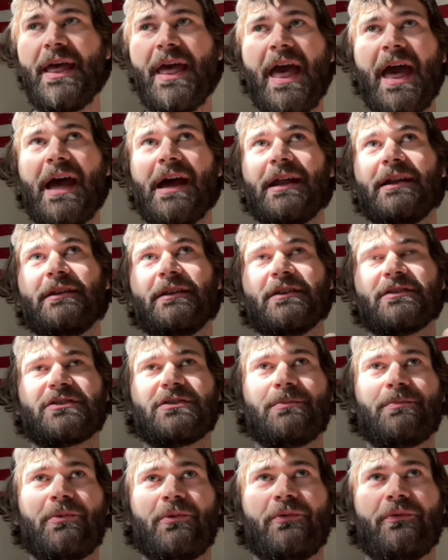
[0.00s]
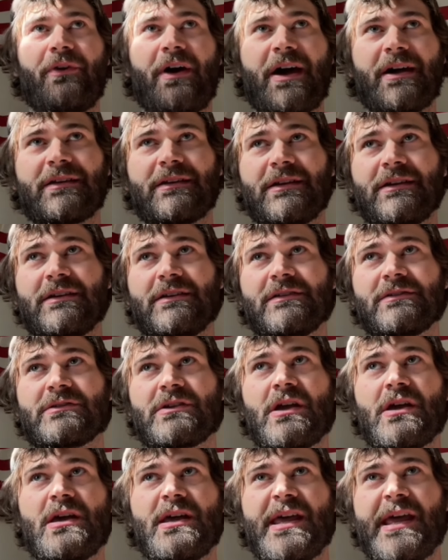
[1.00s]
And the simple fact is
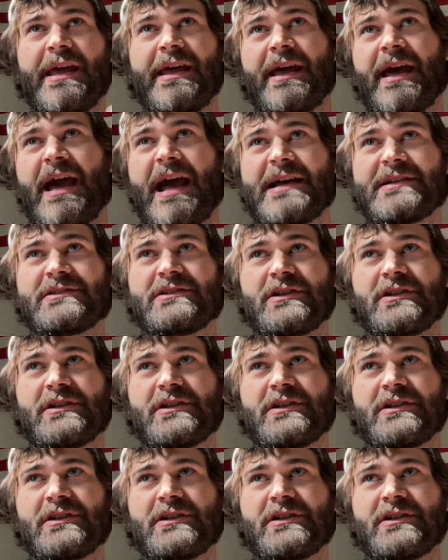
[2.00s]
it has to